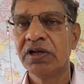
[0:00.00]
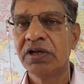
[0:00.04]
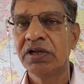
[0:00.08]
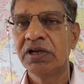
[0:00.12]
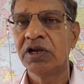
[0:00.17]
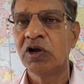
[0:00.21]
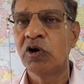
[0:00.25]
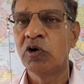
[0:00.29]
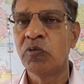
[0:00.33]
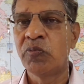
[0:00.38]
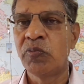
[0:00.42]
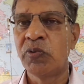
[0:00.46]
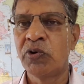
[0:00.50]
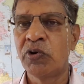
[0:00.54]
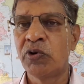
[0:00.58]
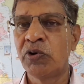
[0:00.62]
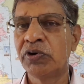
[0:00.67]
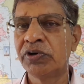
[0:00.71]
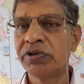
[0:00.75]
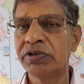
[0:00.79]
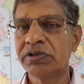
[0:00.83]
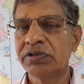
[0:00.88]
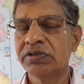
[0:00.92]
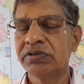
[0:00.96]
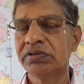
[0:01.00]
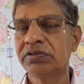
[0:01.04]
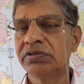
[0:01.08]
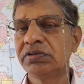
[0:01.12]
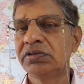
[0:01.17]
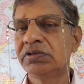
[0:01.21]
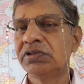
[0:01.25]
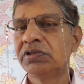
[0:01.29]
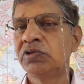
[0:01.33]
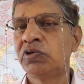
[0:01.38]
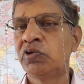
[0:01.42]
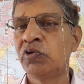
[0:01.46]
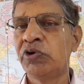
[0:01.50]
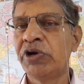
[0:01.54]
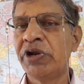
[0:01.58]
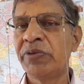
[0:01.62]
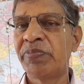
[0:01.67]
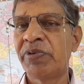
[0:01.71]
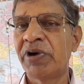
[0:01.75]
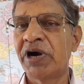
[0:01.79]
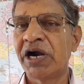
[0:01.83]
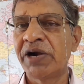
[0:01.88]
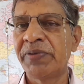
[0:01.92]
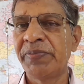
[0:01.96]
Now port, two
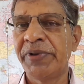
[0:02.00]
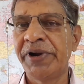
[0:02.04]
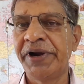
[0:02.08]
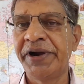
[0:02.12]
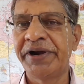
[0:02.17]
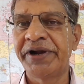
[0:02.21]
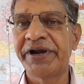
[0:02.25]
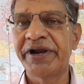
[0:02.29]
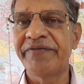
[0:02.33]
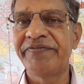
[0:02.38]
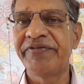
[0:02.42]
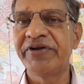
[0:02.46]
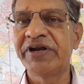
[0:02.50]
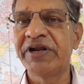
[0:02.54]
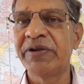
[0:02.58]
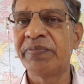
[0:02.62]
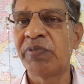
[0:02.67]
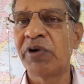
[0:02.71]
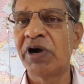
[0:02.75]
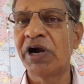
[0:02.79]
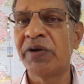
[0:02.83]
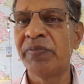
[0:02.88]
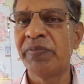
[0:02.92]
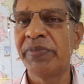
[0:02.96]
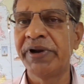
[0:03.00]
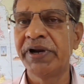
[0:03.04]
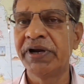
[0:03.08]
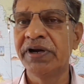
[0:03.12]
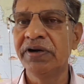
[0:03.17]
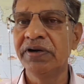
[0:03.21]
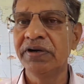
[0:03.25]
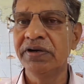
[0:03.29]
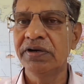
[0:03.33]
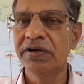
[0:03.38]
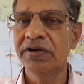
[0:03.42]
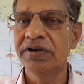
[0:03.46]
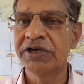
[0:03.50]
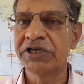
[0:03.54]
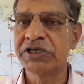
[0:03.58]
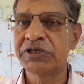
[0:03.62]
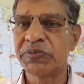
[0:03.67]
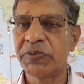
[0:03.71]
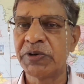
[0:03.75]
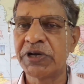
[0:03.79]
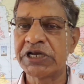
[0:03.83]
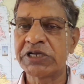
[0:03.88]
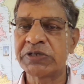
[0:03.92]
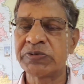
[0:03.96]
department, traffic department
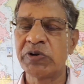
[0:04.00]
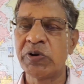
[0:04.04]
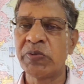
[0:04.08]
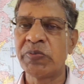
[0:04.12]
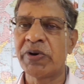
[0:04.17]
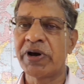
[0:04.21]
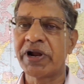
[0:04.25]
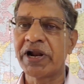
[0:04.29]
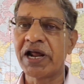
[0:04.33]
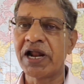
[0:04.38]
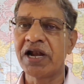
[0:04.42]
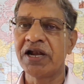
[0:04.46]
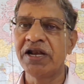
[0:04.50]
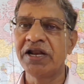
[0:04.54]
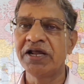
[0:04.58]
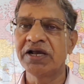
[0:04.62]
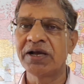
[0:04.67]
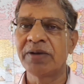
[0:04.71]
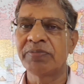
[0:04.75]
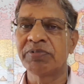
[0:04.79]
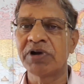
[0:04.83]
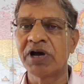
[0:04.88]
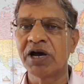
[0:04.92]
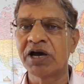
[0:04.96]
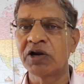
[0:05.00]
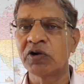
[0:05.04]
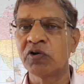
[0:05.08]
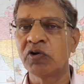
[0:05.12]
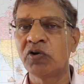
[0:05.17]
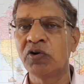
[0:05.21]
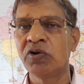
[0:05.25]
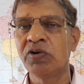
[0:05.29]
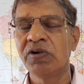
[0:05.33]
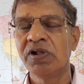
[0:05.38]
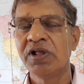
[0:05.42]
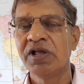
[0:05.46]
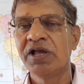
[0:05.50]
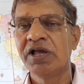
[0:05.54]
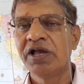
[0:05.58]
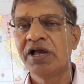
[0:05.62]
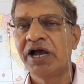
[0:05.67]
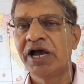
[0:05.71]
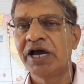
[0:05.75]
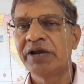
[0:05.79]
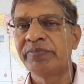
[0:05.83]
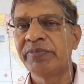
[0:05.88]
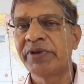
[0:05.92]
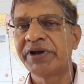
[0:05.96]
responsible for handling of cargo
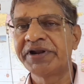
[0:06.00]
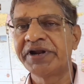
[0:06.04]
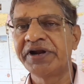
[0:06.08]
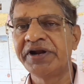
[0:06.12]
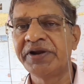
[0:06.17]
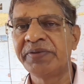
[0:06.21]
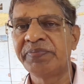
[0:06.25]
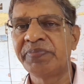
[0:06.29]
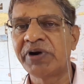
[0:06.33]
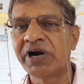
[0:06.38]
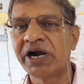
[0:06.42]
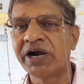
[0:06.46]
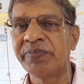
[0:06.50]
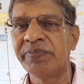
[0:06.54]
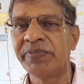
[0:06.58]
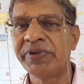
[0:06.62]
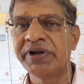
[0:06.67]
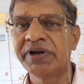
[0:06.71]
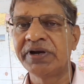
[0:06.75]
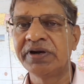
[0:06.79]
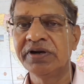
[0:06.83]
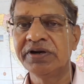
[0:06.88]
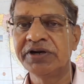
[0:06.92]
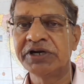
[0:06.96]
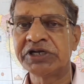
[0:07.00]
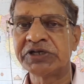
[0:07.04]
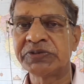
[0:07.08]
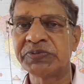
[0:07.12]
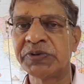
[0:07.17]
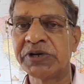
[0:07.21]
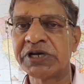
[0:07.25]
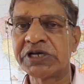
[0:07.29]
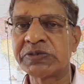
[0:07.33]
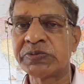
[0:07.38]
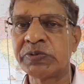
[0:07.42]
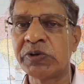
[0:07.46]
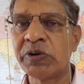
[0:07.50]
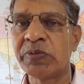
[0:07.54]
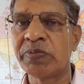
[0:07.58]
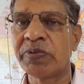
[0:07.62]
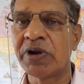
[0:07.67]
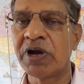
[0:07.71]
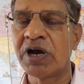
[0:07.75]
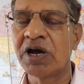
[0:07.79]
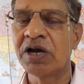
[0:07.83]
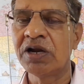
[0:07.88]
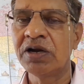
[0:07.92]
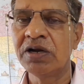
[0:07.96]
and marine department responsible
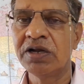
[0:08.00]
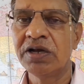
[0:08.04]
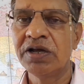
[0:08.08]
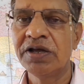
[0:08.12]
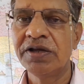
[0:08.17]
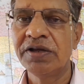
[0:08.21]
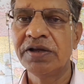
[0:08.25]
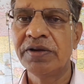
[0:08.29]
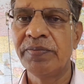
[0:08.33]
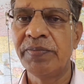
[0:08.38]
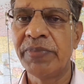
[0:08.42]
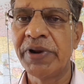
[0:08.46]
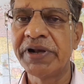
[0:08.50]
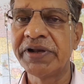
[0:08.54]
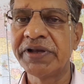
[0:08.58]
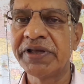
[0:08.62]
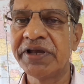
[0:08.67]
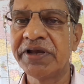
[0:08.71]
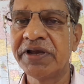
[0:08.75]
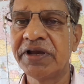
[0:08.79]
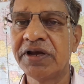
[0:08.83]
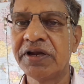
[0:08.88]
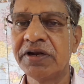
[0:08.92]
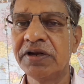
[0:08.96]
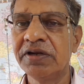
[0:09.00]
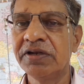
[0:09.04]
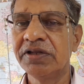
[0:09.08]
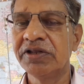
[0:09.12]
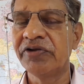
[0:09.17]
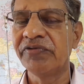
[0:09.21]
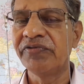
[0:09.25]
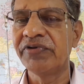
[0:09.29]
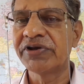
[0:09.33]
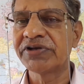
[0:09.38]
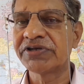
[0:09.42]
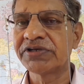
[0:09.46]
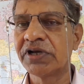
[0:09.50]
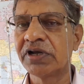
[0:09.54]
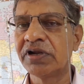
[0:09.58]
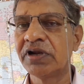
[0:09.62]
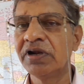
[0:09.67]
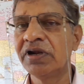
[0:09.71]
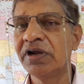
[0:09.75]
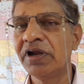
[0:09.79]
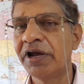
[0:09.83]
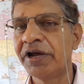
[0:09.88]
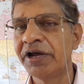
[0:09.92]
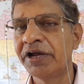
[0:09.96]
for bringing in the
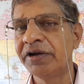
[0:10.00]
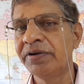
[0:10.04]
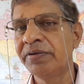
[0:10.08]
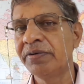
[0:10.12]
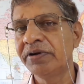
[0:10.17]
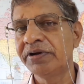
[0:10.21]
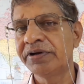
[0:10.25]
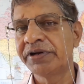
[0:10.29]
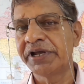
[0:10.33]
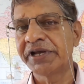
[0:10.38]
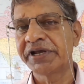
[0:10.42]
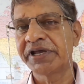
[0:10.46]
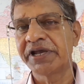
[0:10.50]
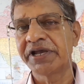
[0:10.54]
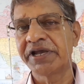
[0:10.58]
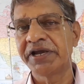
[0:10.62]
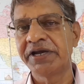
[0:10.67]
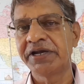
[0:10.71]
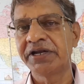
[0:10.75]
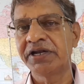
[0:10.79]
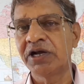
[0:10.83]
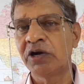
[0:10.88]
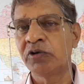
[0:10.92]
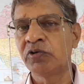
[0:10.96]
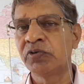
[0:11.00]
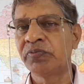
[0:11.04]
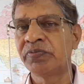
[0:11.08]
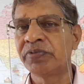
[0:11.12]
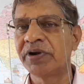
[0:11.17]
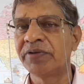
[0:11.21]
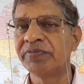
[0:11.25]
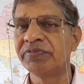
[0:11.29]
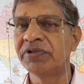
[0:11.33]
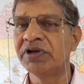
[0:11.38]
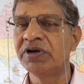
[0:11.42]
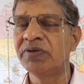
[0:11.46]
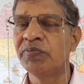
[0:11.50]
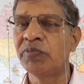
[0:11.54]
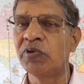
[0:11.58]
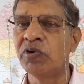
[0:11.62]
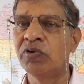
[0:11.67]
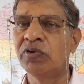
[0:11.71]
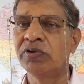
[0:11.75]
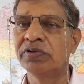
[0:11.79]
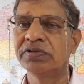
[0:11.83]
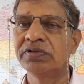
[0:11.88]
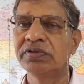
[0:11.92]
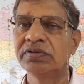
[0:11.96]
vessel and taking it out from the
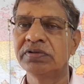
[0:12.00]
port.